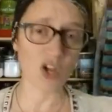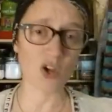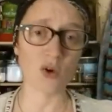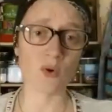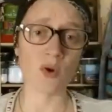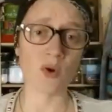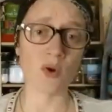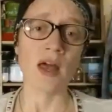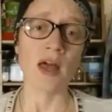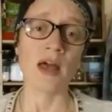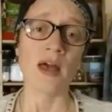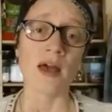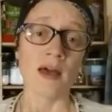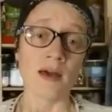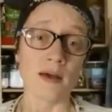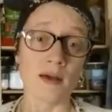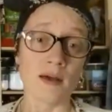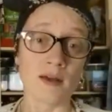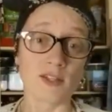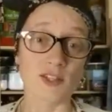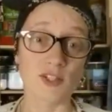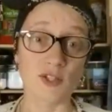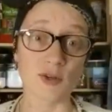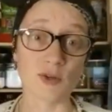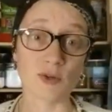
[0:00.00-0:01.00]
So
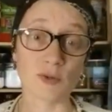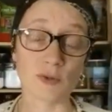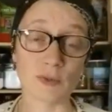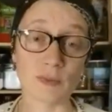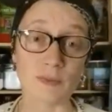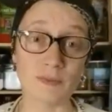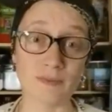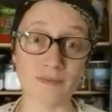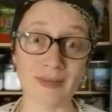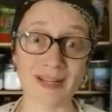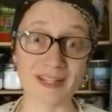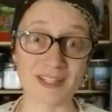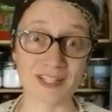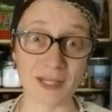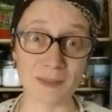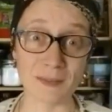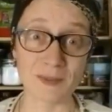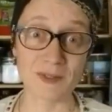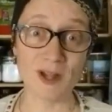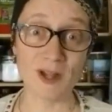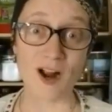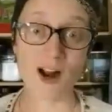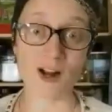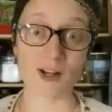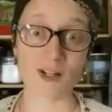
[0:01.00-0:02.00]
my
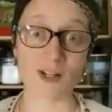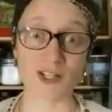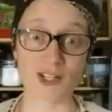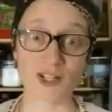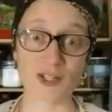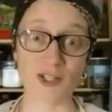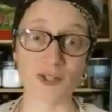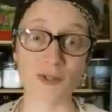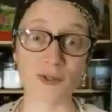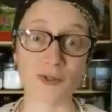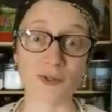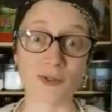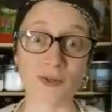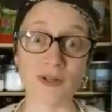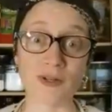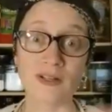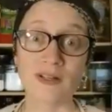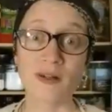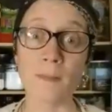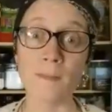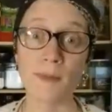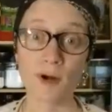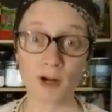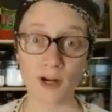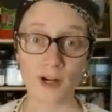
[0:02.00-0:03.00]
tips are to
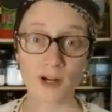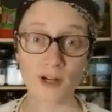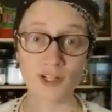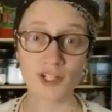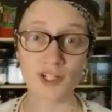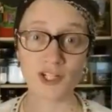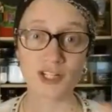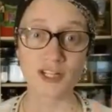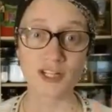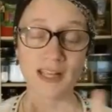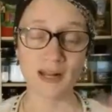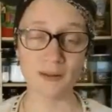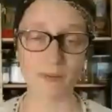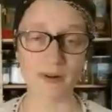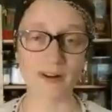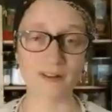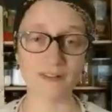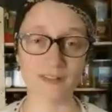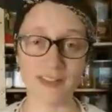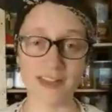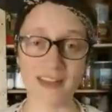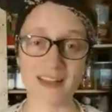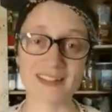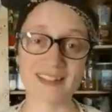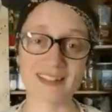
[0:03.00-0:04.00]
purge, get rid
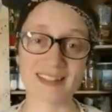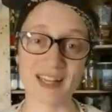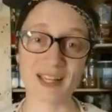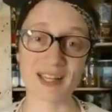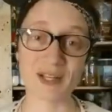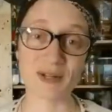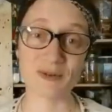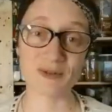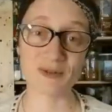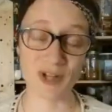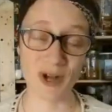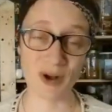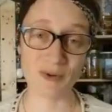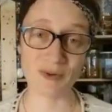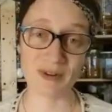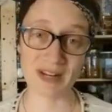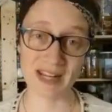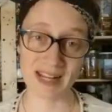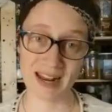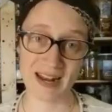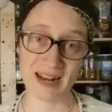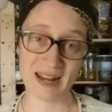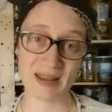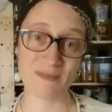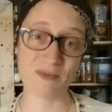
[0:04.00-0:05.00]
of things that you don't
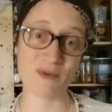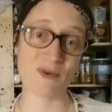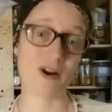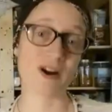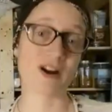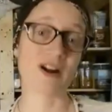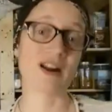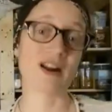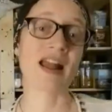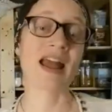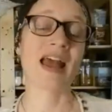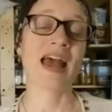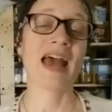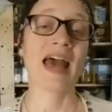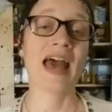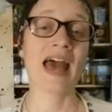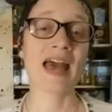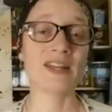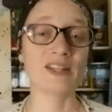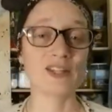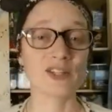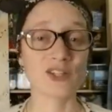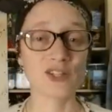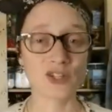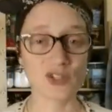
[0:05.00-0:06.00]
need anymore,
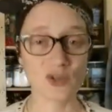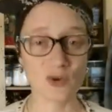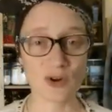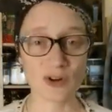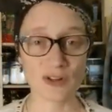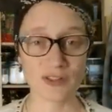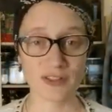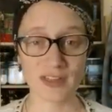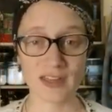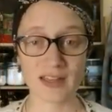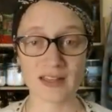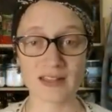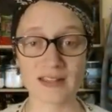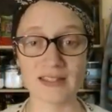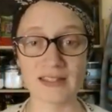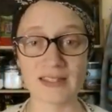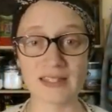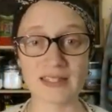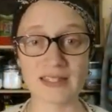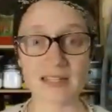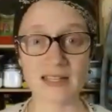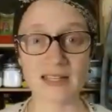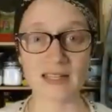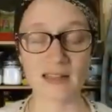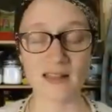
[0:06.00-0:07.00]
and just store things
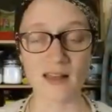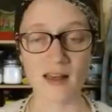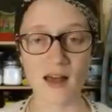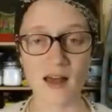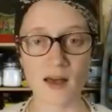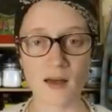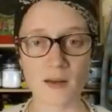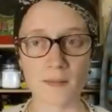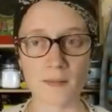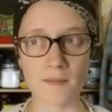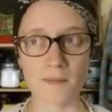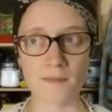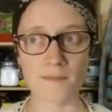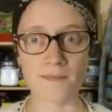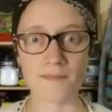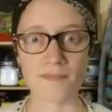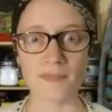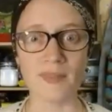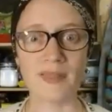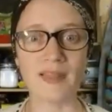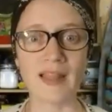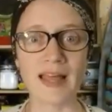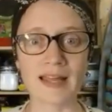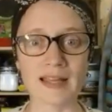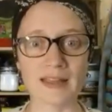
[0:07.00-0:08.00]

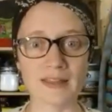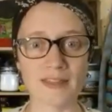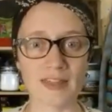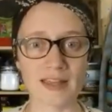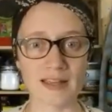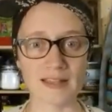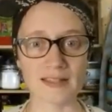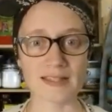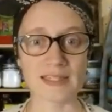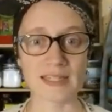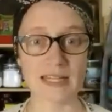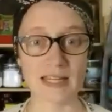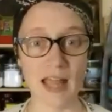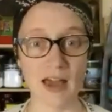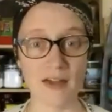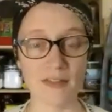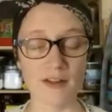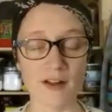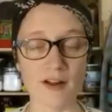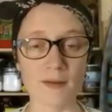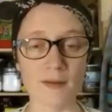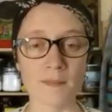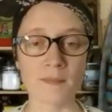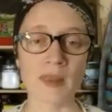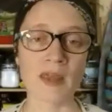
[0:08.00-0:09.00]
like things
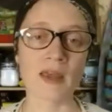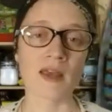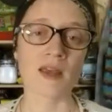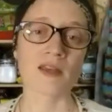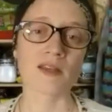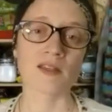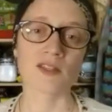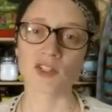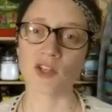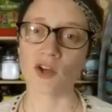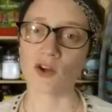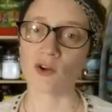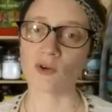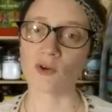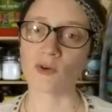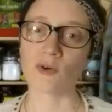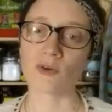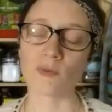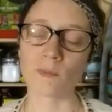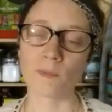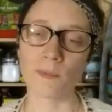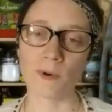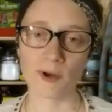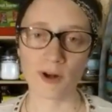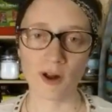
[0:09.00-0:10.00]
together.
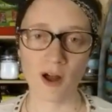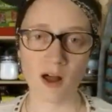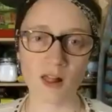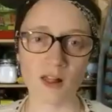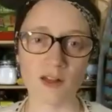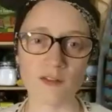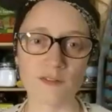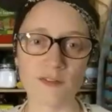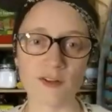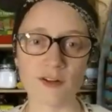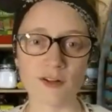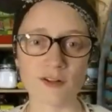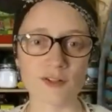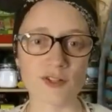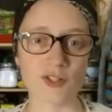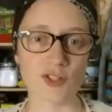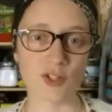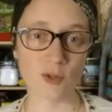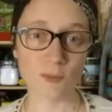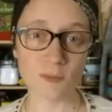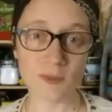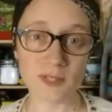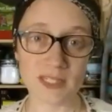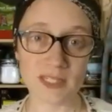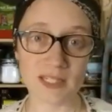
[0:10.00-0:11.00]
So put all of your
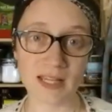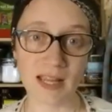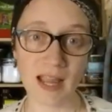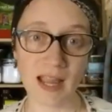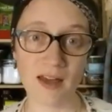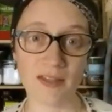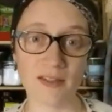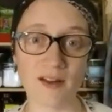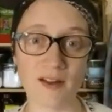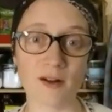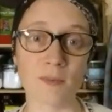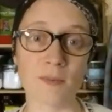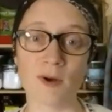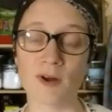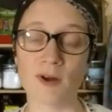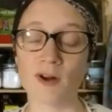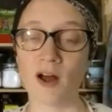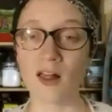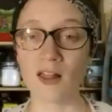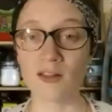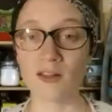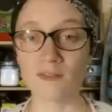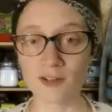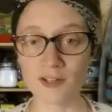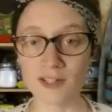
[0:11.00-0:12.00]
soups together, put
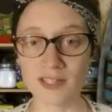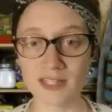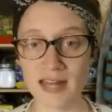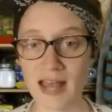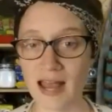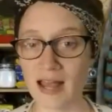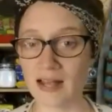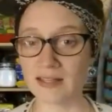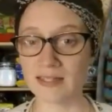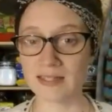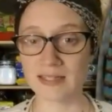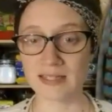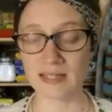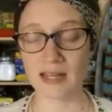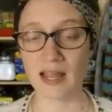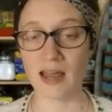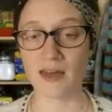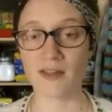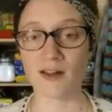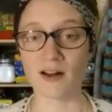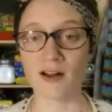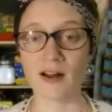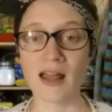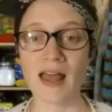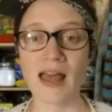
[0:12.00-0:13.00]
all of your snacks
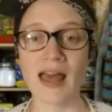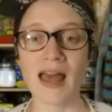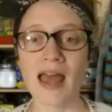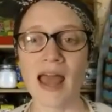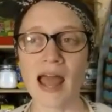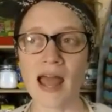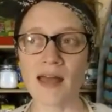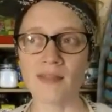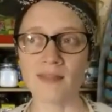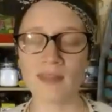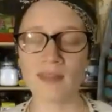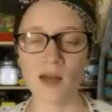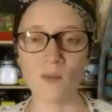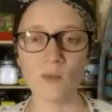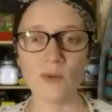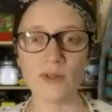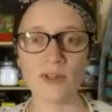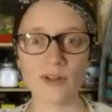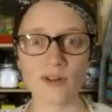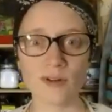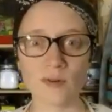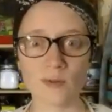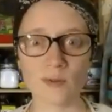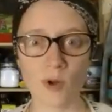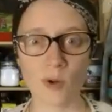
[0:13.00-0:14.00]
together, and then when
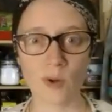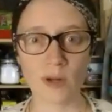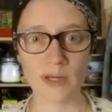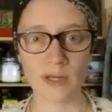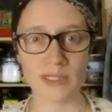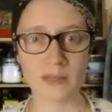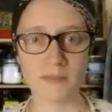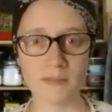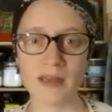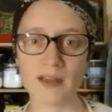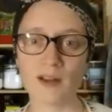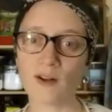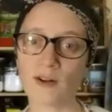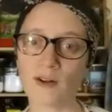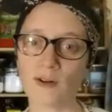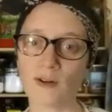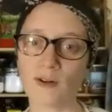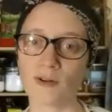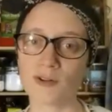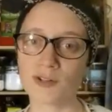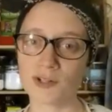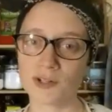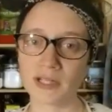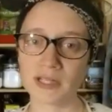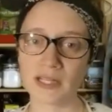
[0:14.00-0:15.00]
you're going to make your
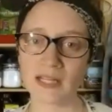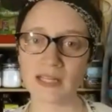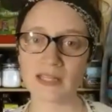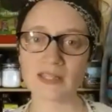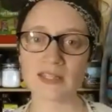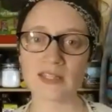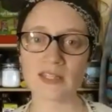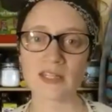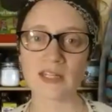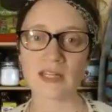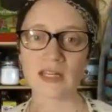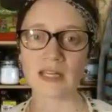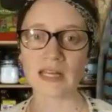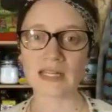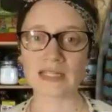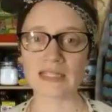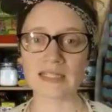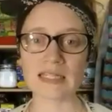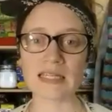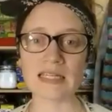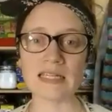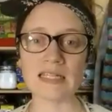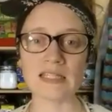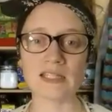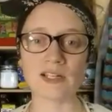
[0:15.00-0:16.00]
grocery list,
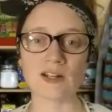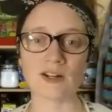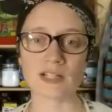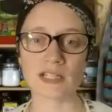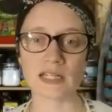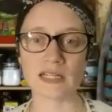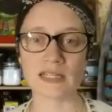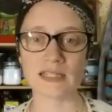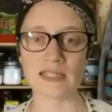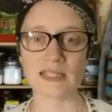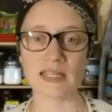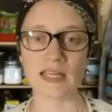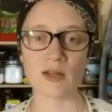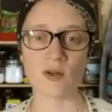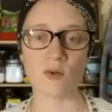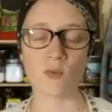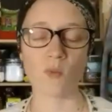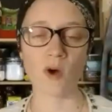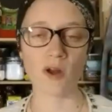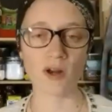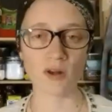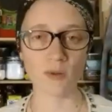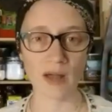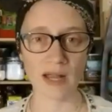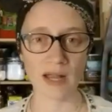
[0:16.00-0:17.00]
it's easier to see,
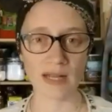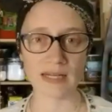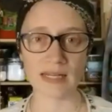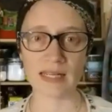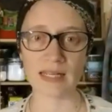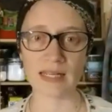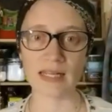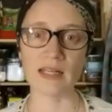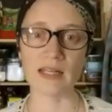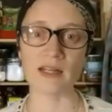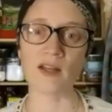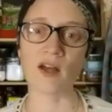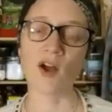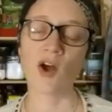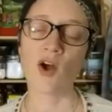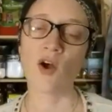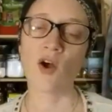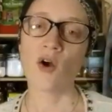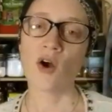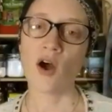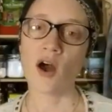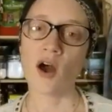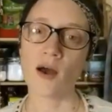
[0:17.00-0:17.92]
what do I need,